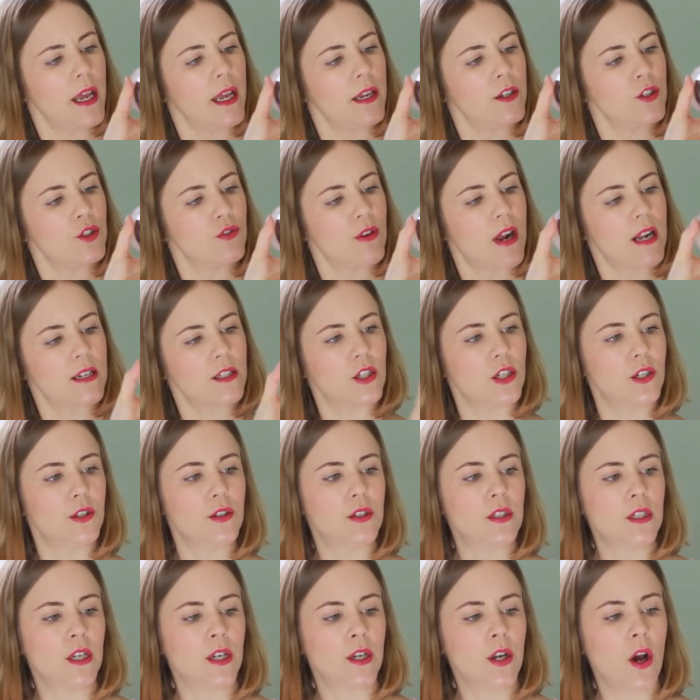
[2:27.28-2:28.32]
in
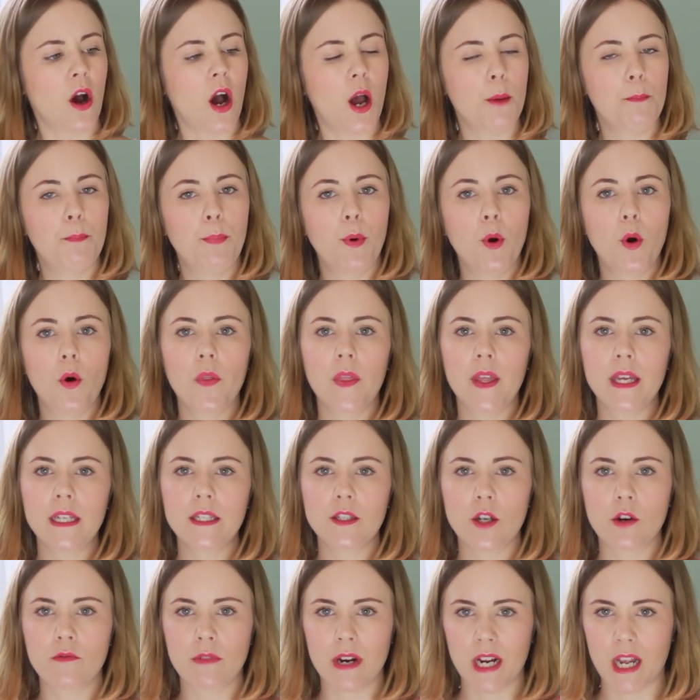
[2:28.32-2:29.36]
translucent. I bought
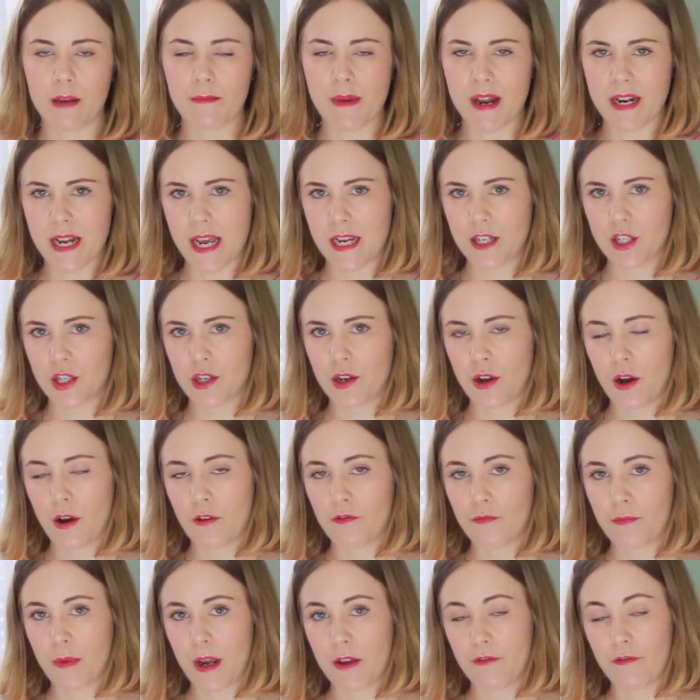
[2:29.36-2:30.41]
this on recommendation
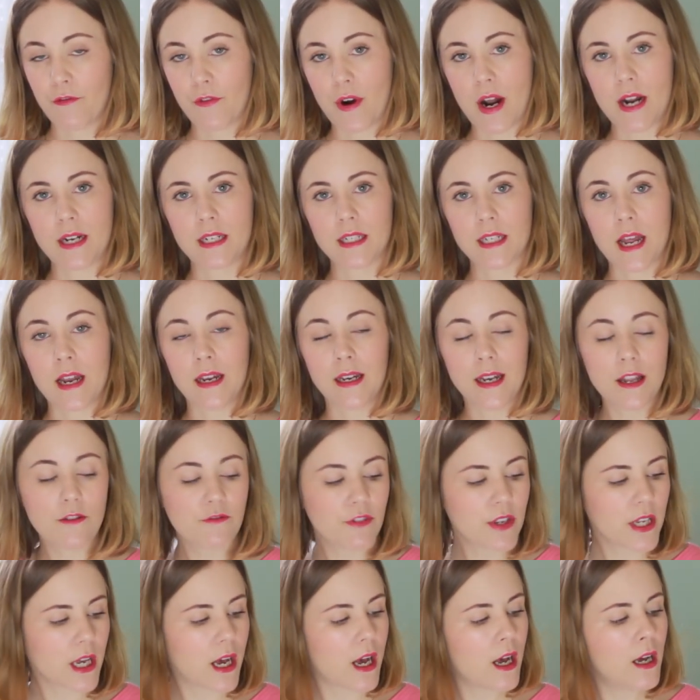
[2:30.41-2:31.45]
of my friend
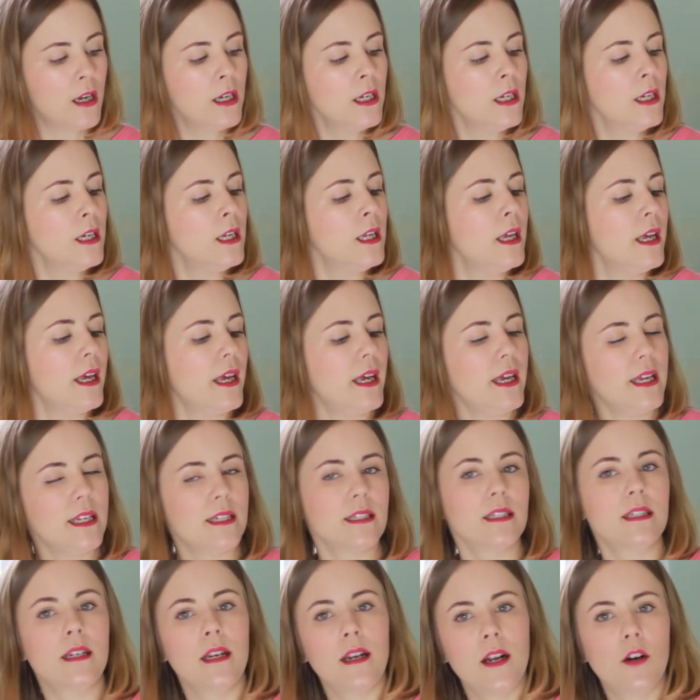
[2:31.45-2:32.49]
Olivia.
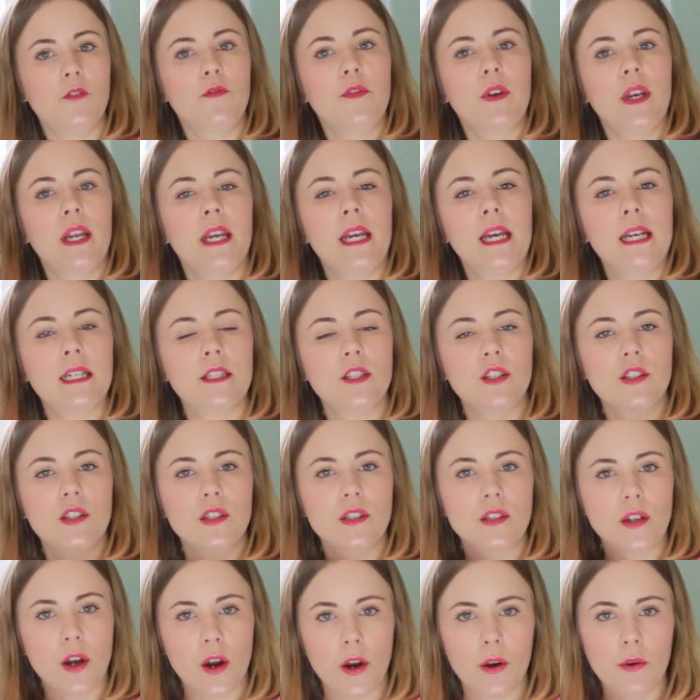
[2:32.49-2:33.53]
It's lovely, it's
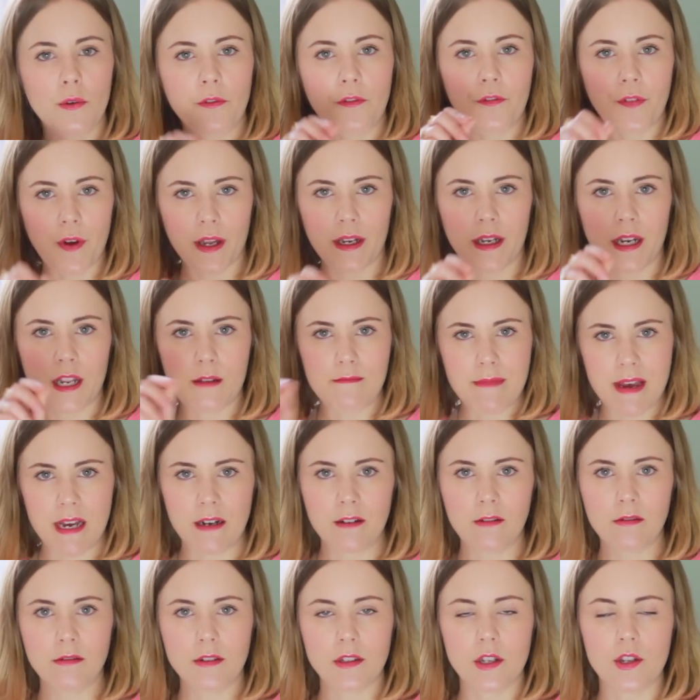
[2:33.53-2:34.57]
so finely
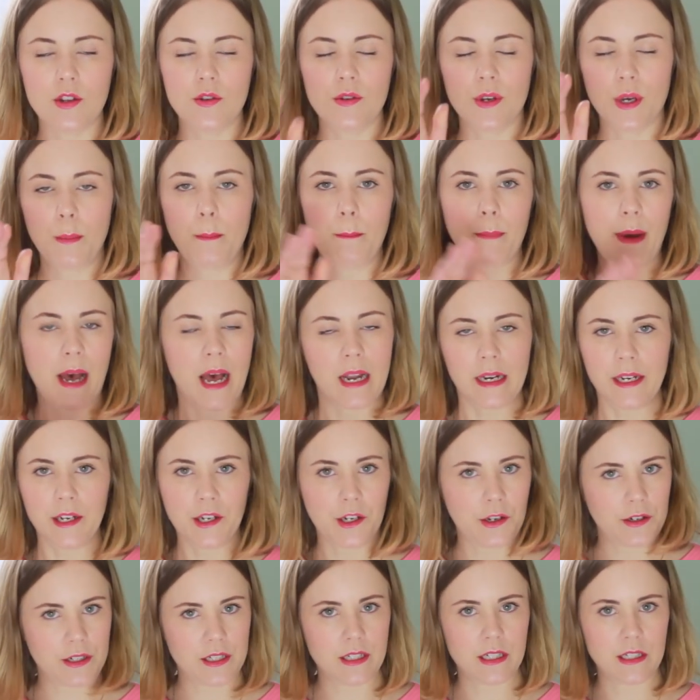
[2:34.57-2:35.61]
milled that you can barely
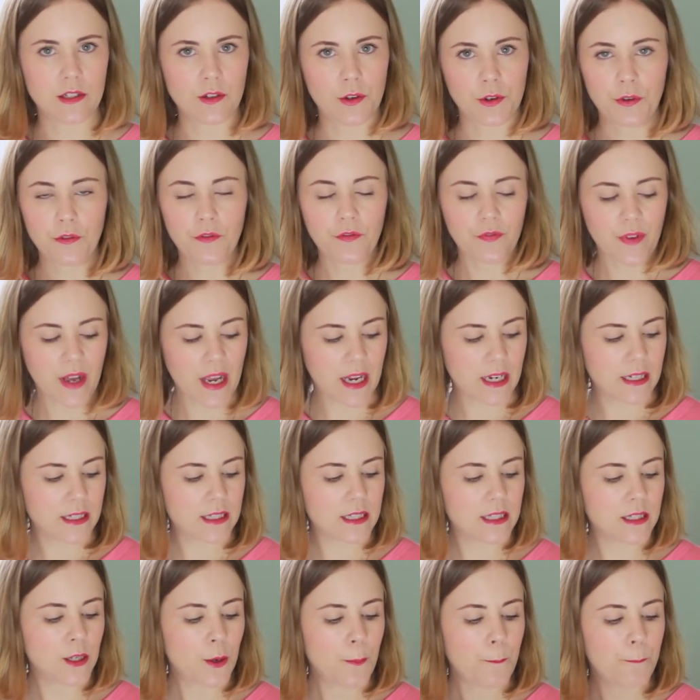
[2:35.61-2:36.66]
notice it's on your
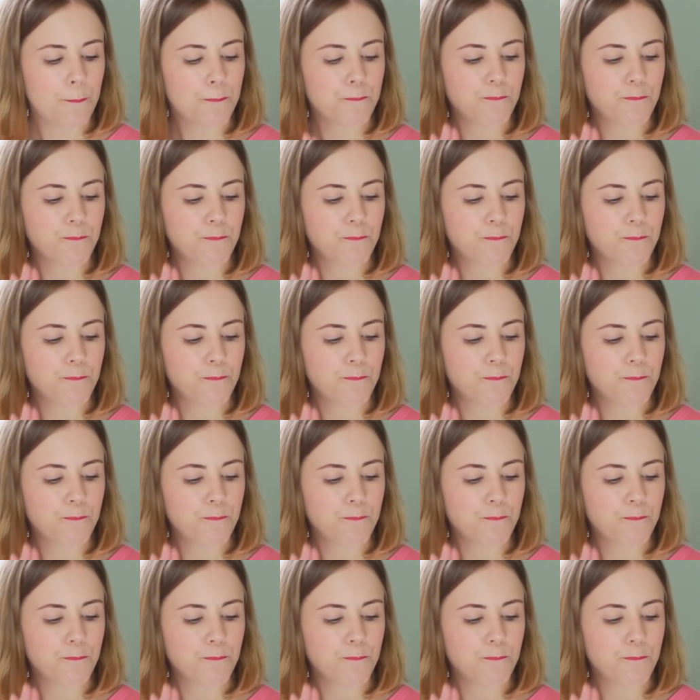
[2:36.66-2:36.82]
face.